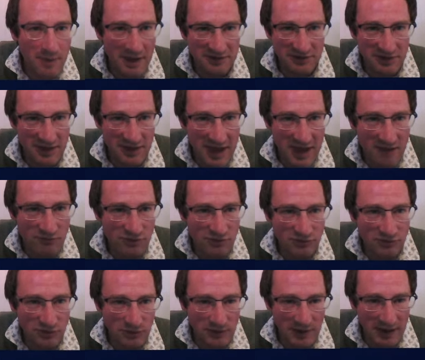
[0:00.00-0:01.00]
to the canvas
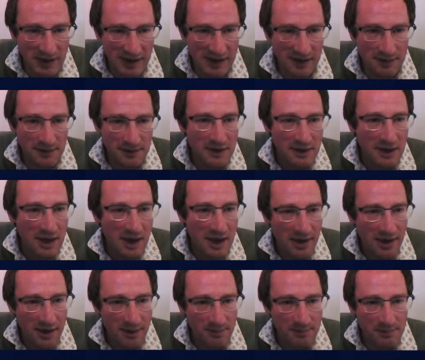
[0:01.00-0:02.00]
view here,
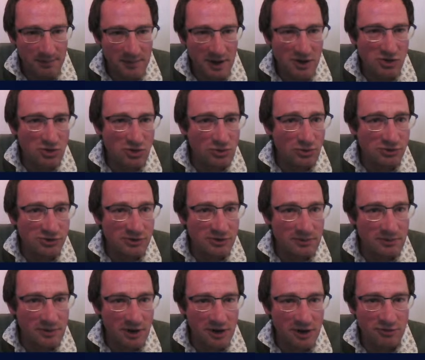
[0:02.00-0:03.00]
and you can also
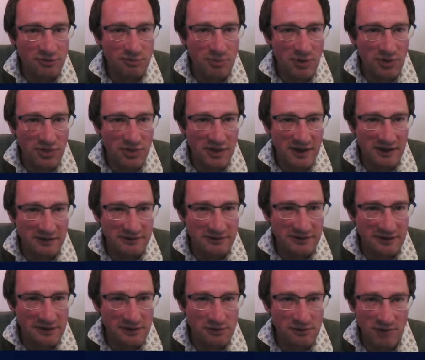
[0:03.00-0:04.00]
kind of put things
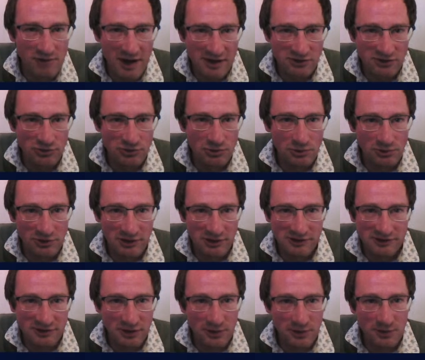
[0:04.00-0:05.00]
in an arranged order.
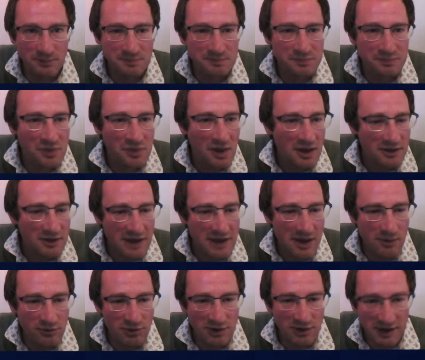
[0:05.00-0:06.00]
So now
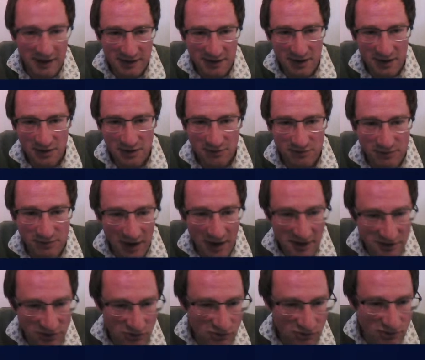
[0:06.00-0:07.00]
we've got it in a kind of
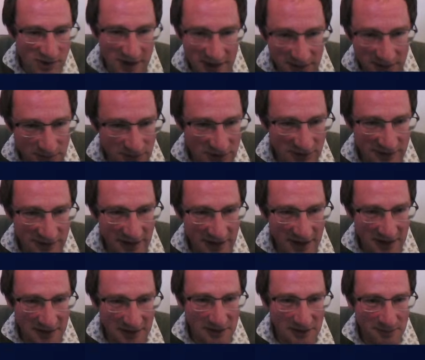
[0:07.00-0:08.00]
nice grid, which is like
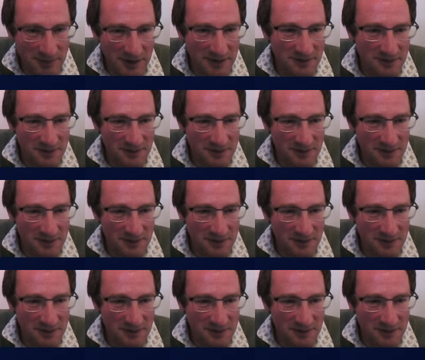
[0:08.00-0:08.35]
a little bit